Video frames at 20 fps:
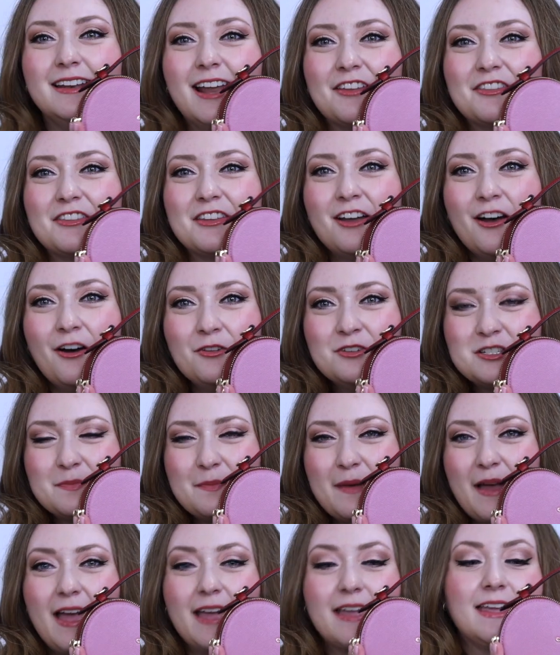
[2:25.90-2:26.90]
Now, the Coach
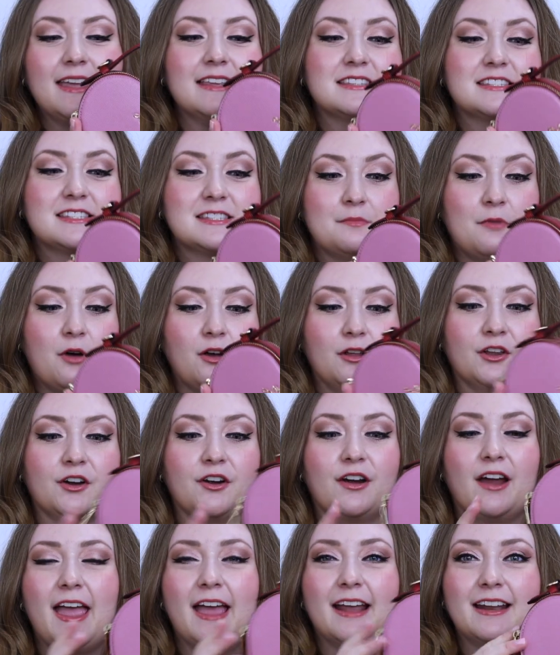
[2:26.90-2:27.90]
bag is
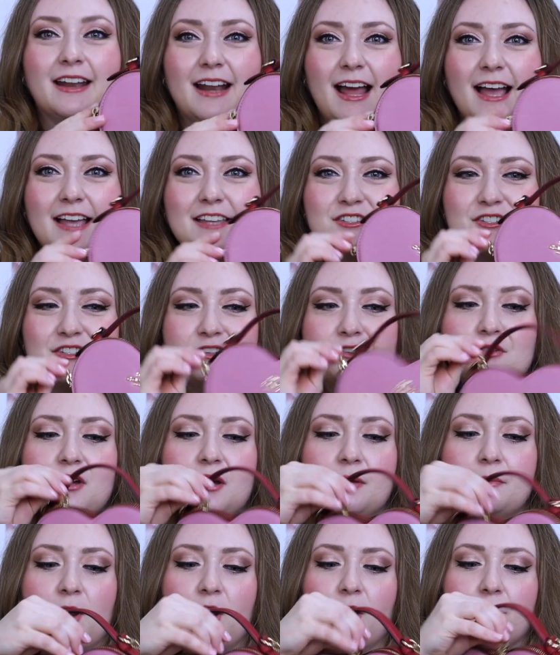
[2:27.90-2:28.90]
smaller and it has two
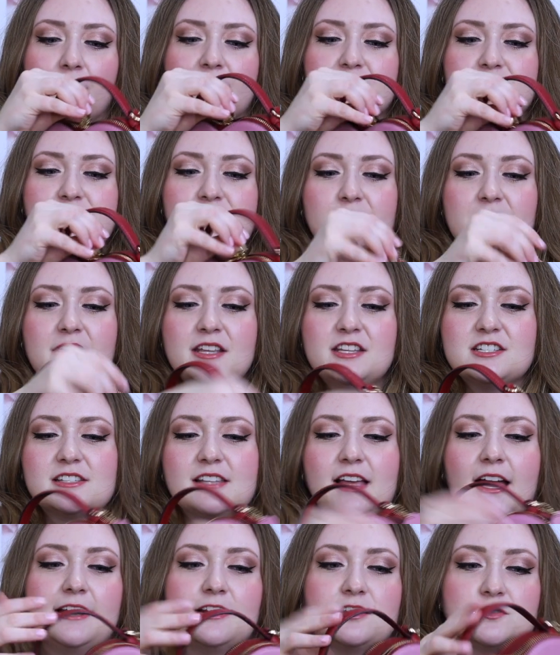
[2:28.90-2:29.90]
compartments. So each
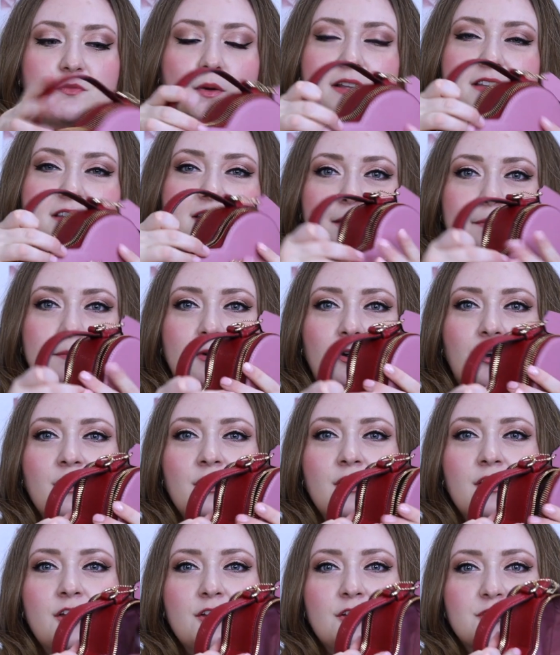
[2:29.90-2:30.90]
side has one
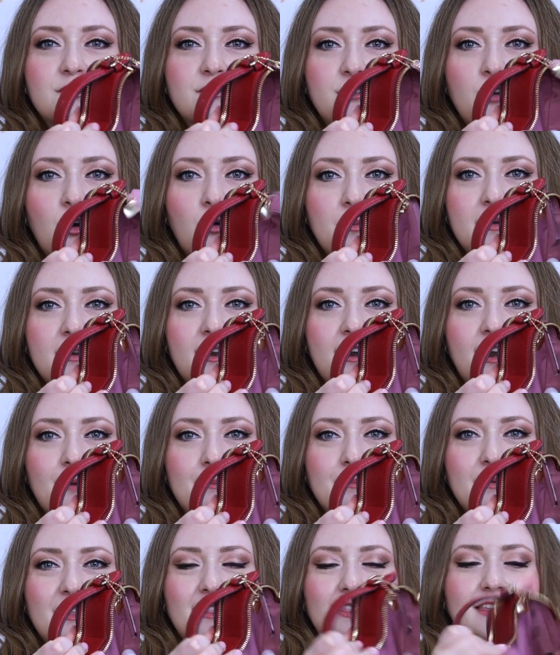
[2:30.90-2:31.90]
zipper. You open it
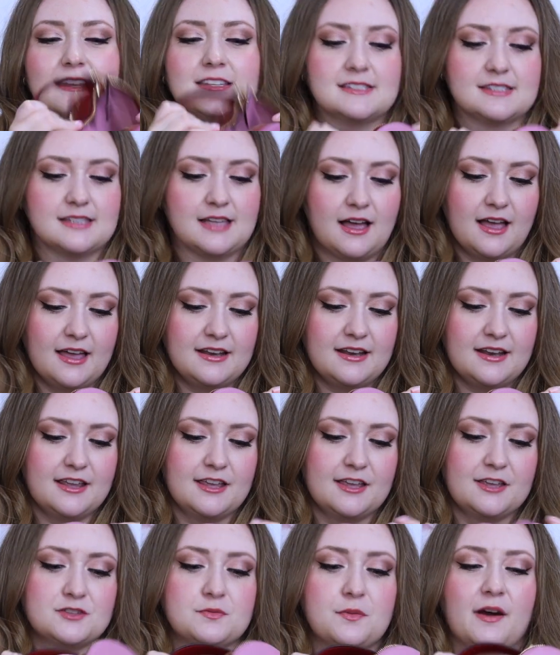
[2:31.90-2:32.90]
up, this side
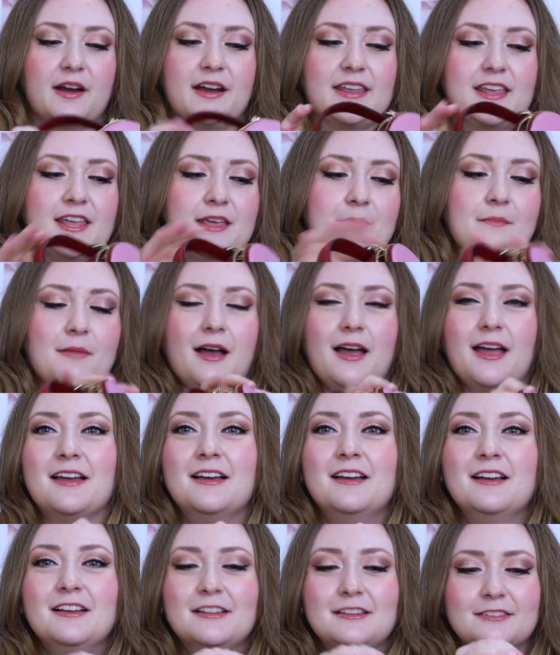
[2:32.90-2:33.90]
is where I keep
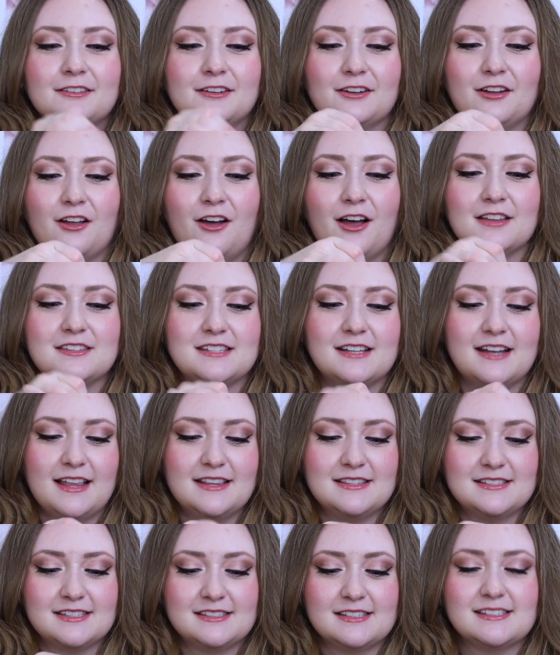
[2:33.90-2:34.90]
my little odds and
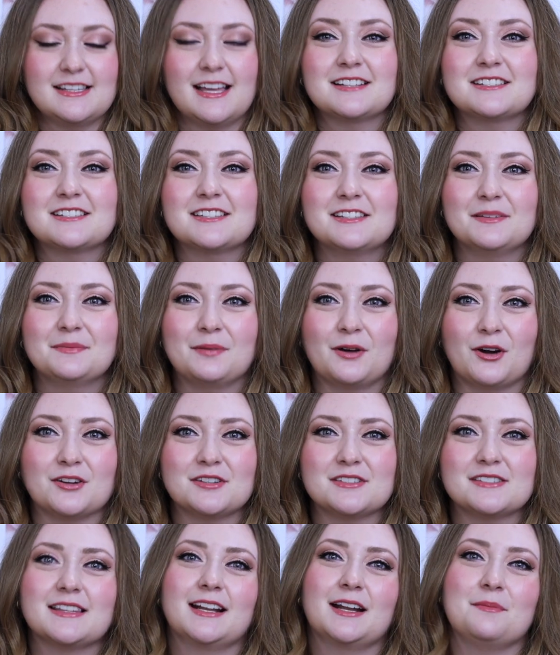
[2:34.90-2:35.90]
ends. This is actually the
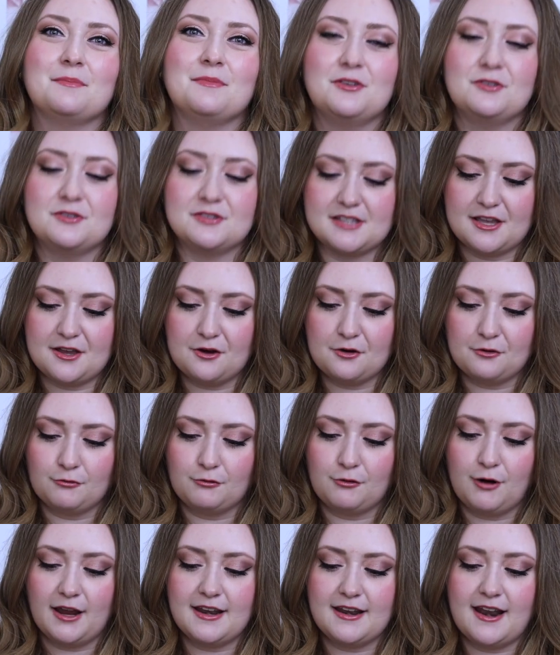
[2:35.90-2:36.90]
purse that I'm using
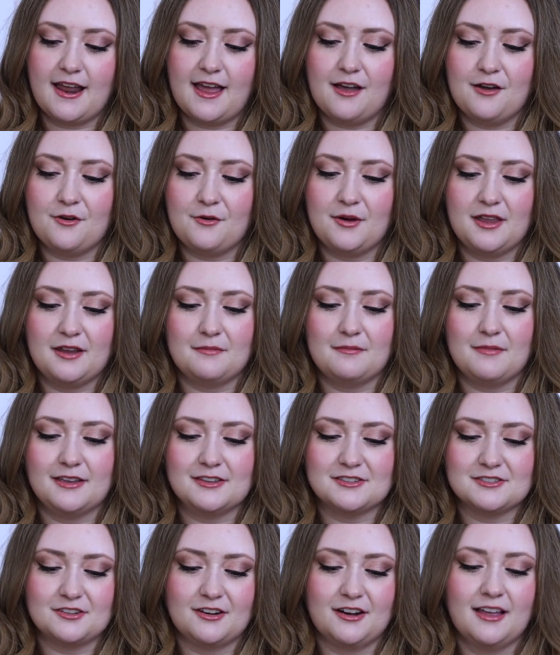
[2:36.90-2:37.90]
right now in
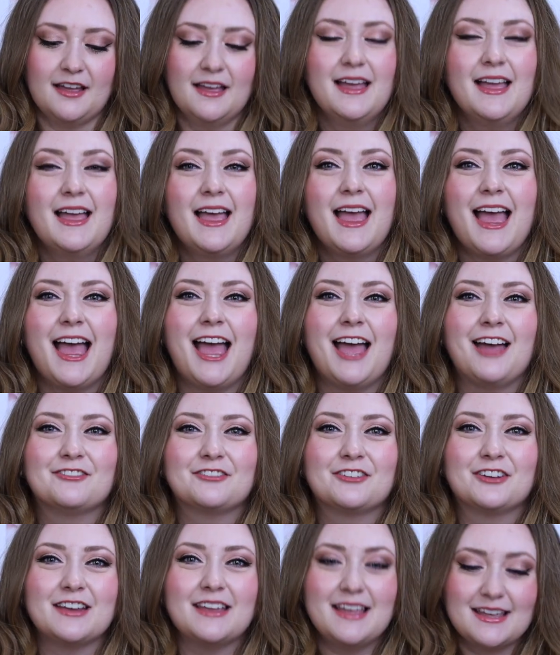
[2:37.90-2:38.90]
my sort of
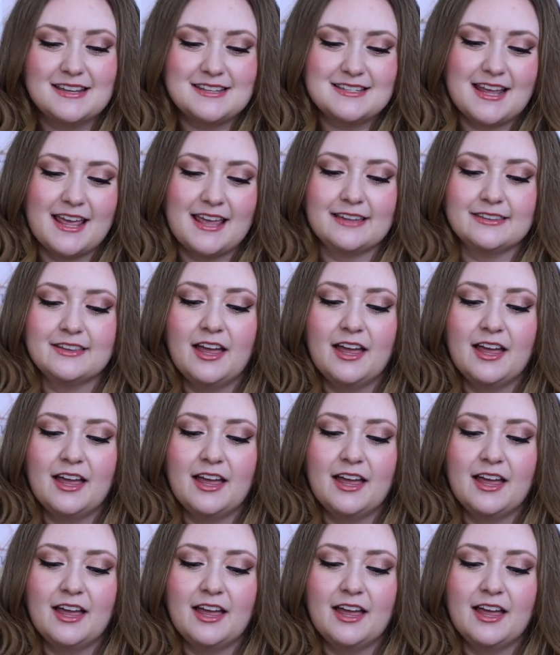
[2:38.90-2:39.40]
everyday